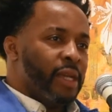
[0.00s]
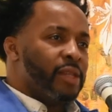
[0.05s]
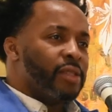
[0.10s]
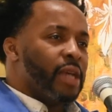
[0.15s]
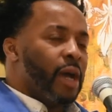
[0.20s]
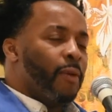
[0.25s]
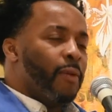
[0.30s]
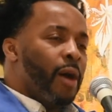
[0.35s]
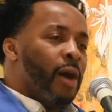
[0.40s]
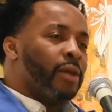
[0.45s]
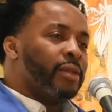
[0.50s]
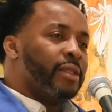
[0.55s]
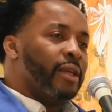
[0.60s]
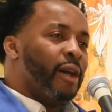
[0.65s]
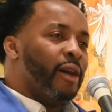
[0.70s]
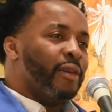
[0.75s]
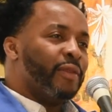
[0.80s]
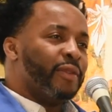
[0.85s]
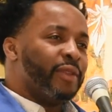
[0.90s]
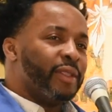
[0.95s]
So I walked
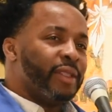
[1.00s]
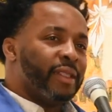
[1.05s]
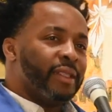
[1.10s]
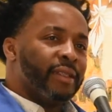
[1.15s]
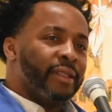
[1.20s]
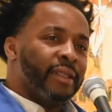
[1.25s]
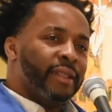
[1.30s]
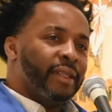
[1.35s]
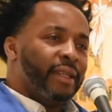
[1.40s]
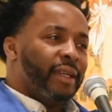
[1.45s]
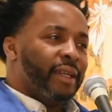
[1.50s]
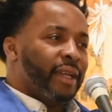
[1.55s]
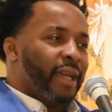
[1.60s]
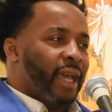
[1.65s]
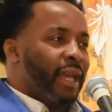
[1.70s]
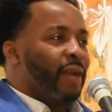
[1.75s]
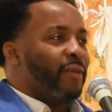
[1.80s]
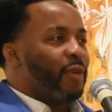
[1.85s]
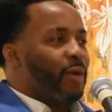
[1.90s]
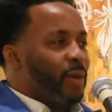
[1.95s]
over,
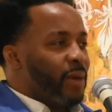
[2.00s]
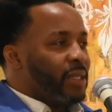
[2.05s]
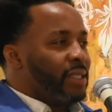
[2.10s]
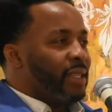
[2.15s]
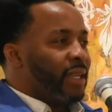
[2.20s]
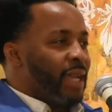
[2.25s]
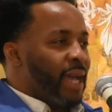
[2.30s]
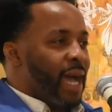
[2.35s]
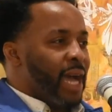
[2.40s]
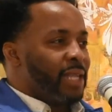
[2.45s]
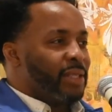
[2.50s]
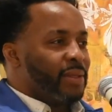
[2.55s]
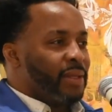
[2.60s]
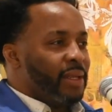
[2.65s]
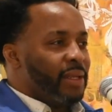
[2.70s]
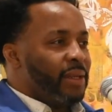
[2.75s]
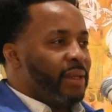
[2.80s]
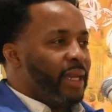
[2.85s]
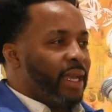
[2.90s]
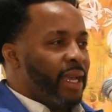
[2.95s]
and of course the guys were a
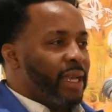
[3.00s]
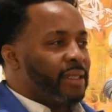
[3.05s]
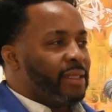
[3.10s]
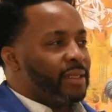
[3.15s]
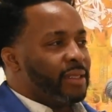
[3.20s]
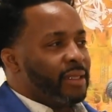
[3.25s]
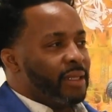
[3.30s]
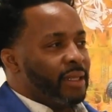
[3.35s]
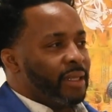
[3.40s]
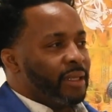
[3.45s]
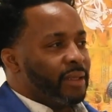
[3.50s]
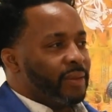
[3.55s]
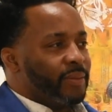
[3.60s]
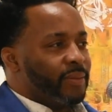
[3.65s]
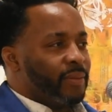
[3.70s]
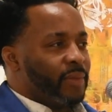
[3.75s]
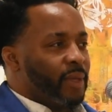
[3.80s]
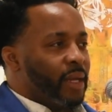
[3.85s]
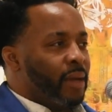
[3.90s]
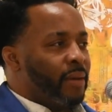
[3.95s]
little hesitant
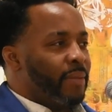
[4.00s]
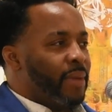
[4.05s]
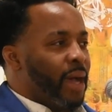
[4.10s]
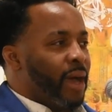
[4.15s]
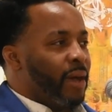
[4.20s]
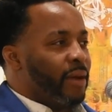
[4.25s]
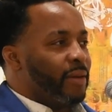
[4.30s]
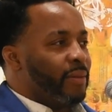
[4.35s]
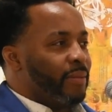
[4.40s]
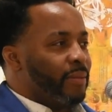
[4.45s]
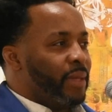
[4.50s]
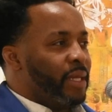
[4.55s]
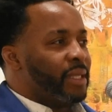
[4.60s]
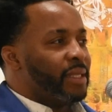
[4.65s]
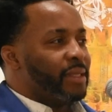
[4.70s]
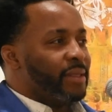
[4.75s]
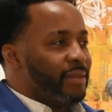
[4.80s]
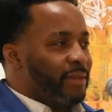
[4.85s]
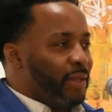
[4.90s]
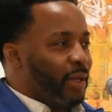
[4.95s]
about
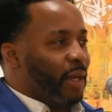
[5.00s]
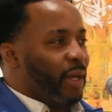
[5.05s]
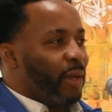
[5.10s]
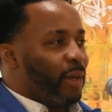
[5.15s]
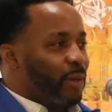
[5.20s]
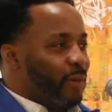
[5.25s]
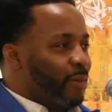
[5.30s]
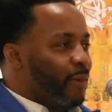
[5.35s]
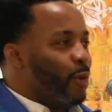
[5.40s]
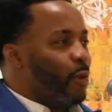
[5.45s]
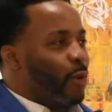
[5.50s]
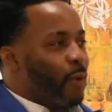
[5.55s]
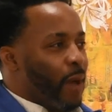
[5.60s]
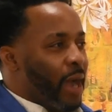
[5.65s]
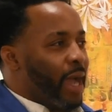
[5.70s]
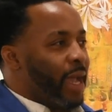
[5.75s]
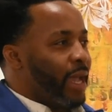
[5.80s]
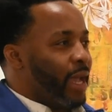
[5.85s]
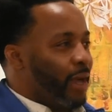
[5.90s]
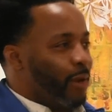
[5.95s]
me, who
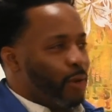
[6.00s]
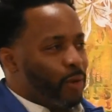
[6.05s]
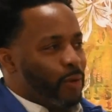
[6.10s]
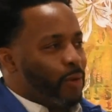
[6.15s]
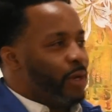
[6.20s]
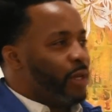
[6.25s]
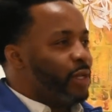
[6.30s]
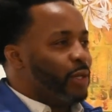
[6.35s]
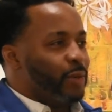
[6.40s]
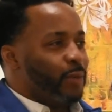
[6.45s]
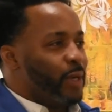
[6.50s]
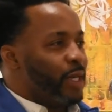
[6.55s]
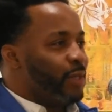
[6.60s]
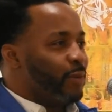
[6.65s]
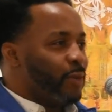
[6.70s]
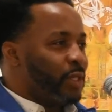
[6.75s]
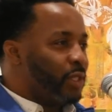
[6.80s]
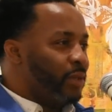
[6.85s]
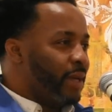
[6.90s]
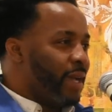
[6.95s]
I am, who are you, what
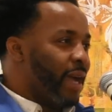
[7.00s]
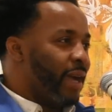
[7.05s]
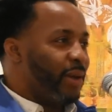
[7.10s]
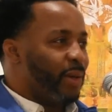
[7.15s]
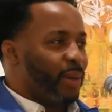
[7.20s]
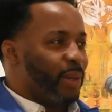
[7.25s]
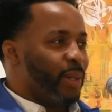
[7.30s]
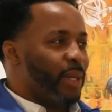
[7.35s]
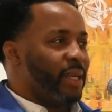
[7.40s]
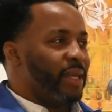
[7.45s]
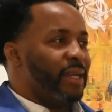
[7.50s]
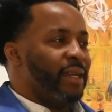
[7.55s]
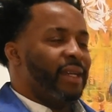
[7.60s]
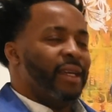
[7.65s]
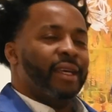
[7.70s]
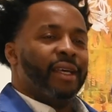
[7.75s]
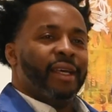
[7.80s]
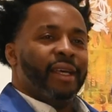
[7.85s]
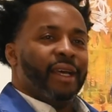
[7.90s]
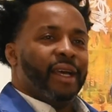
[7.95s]
you got
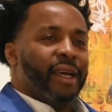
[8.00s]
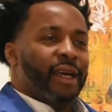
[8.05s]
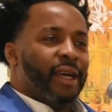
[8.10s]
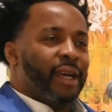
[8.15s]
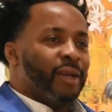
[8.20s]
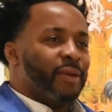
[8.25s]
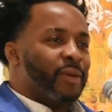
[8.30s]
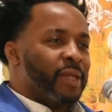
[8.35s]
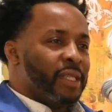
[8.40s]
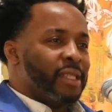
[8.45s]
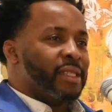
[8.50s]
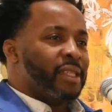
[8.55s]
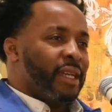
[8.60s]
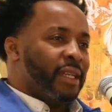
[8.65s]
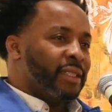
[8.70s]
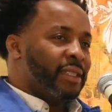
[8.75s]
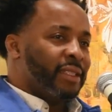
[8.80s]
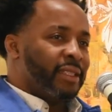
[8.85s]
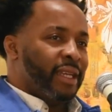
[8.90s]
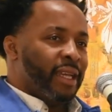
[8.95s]
going, which is
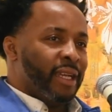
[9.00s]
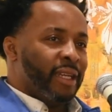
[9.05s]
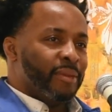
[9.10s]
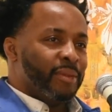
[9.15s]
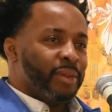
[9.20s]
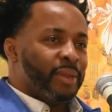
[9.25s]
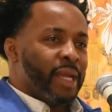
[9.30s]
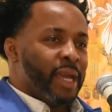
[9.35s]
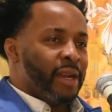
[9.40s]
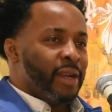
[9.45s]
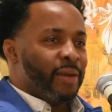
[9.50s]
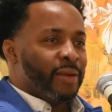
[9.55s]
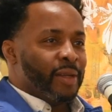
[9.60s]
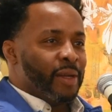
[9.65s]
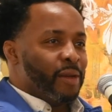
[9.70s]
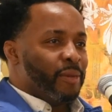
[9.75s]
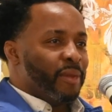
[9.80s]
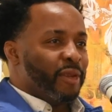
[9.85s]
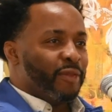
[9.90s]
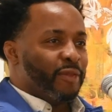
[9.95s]
understandable. They don't
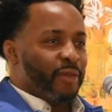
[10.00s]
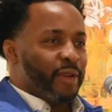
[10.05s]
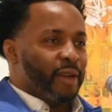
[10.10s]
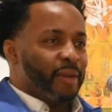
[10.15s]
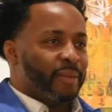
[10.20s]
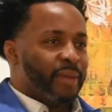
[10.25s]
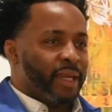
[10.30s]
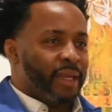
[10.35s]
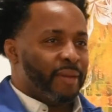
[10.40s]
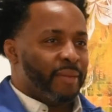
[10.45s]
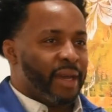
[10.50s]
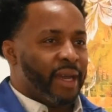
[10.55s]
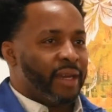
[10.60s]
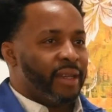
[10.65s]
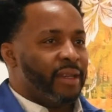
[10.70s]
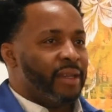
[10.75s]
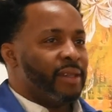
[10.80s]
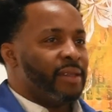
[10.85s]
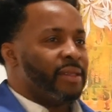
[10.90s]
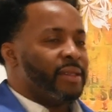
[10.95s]
know me from
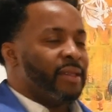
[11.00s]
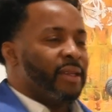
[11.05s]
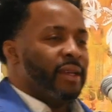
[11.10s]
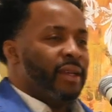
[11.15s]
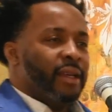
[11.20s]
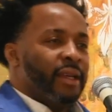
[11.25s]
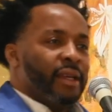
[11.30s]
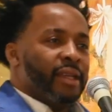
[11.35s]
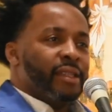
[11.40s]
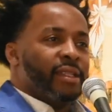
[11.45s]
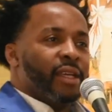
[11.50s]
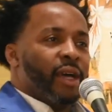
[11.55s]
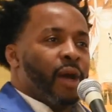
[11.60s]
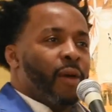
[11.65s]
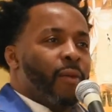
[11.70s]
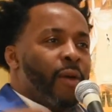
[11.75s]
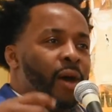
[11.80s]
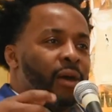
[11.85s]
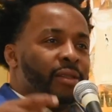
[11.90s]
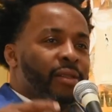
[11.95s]
anybody else. So I
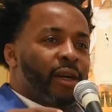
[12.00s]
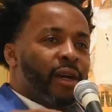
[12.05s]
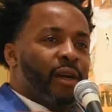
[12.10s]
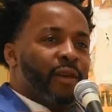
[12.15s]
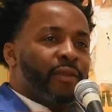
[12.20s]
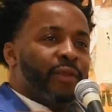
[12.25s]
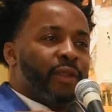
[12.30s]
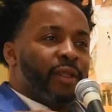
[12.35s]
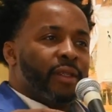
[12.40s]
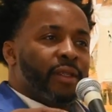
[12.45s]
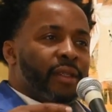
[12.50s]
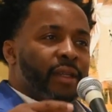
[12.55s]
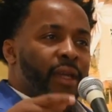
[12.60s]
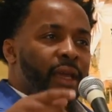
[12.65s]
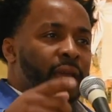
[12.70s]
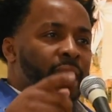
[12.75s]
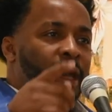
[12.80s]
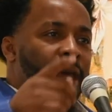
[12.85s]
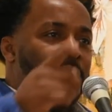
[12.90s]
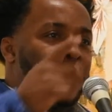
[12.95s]
walked over,
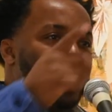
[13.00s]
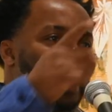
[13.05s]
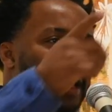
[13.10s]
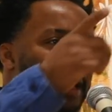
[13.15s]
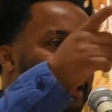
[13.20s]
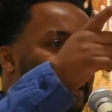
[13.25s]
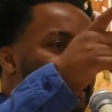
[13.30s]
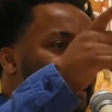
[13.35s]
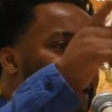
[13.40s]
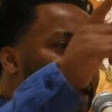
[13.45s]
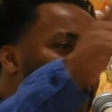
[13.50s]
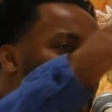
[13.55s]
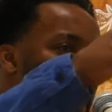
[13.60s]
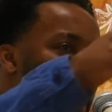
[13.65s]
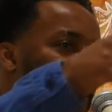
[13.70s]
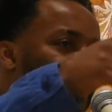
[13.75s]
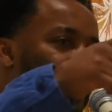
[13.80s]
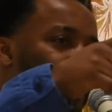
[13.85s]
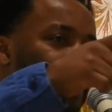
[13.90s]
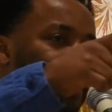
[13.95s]
and the
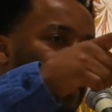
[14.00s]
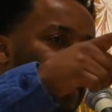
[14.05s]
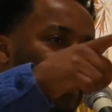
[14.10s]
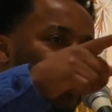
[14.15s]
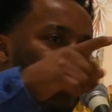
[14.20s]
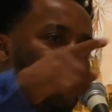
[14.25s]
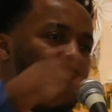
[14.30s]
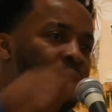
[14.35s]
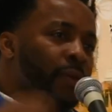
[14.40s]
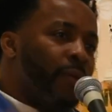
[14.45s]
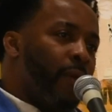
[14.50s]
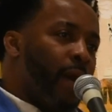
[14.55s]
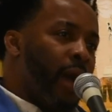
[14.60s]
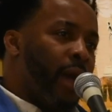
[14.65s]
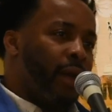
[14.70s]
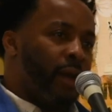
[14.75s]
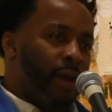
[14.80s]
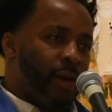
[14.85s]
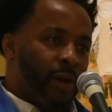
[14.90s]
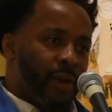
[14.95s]
guy with the orange and
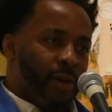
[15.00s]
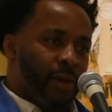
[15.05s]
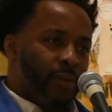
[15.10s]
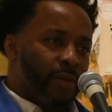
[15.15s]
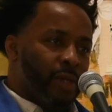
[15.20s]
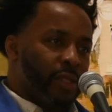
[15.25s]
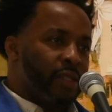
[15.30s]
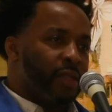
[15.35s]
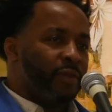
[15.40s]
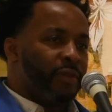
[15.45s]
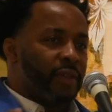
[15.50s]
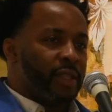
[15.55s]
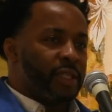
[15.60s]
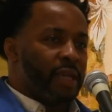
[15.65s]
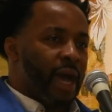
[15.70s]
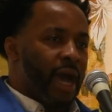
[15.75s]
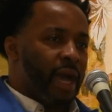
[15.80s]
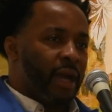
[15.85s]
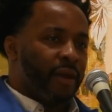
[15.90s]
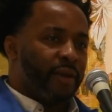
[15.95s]
white on was the
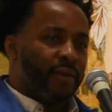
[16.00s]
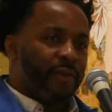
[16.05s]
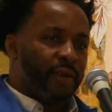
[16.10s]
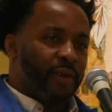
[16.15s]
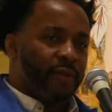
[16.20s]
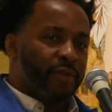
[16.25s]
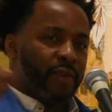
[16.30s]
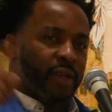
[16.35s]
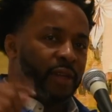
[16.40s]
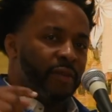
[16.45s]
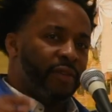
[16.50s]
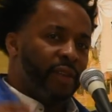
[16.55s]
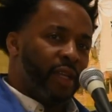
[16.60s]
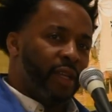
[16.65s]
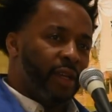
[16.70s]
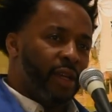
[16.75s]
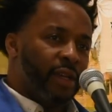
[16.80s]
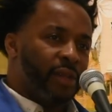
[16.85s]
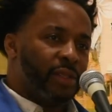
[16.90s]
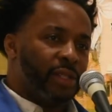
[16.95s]
photographer for the
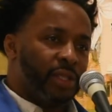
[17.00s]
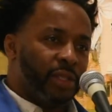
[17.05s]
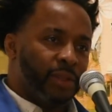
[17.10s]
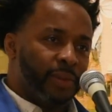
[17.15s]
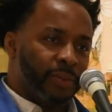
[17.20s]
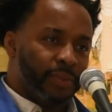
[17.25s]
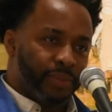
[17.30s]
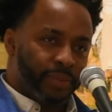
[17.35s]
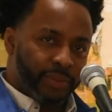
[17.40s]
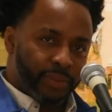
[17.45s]
video shoot.